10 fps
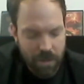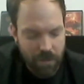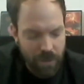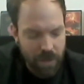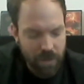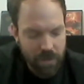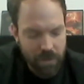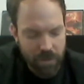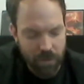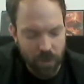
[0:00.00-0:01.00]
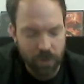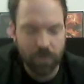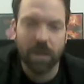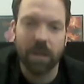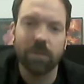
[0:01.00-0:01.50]
Then they
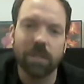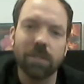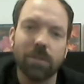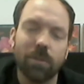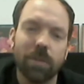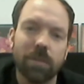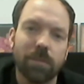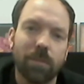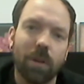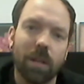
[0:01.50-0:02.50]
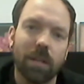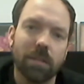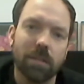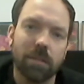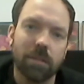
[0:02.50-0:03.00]
wrote down into this
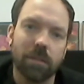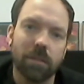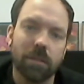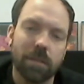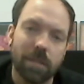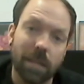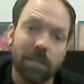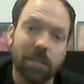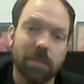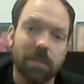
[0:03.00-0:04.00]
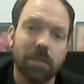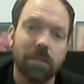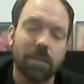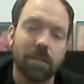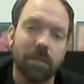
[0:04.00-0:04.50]
booklet the
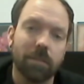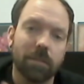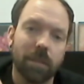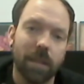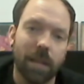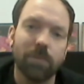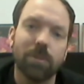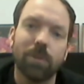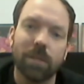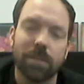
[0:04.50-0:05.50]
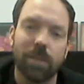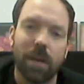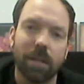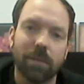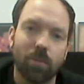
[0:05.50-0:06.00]
sentences that came to his
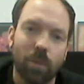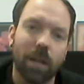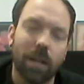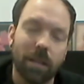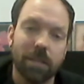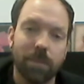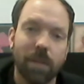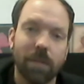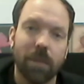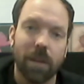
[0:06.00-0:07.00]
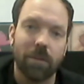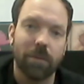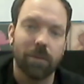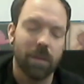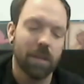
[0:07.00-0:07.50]
mind while he's been there